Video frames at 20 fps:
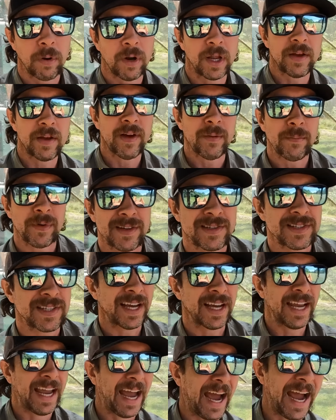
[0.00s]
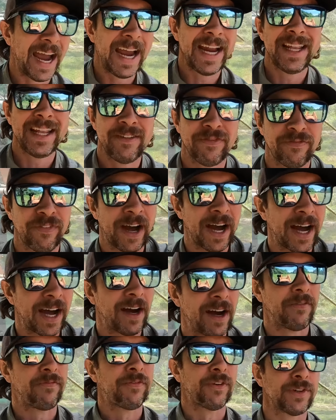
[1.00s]
believe I'm gonna say
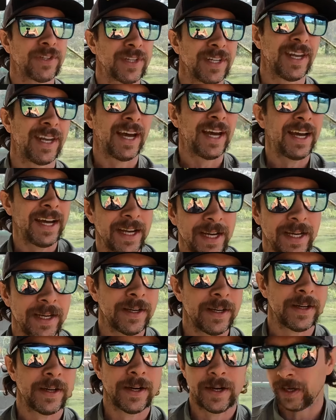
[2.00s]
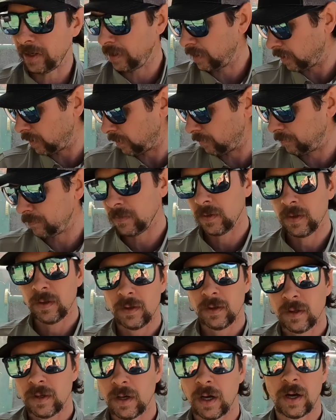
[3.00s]
85 for today.
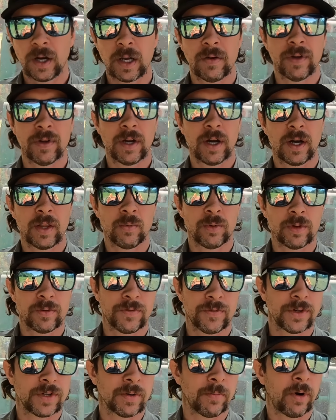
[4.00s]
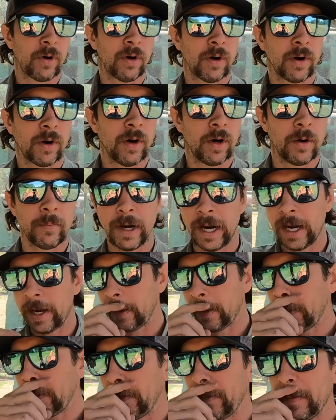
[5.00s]
I'll give another one for tomorrow, but
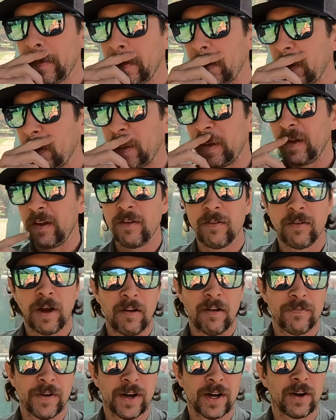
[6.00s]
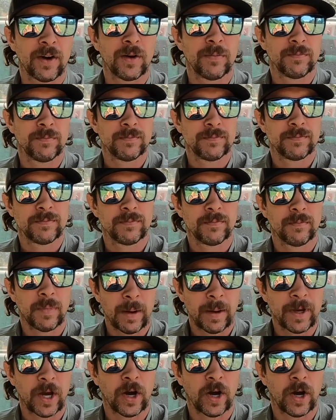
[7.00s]
I figured maybe